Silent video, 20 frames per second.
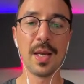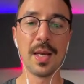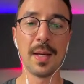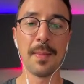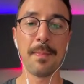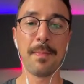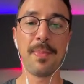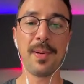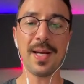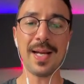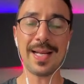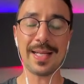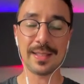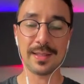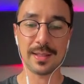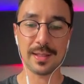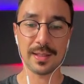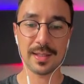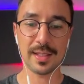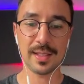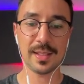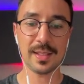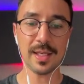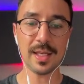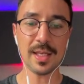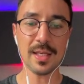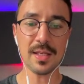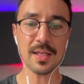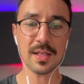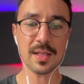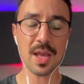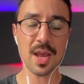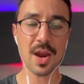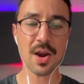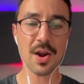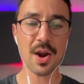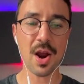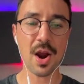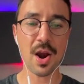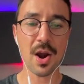but since
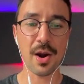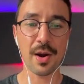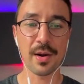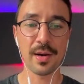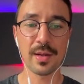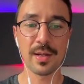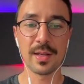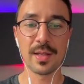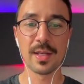there are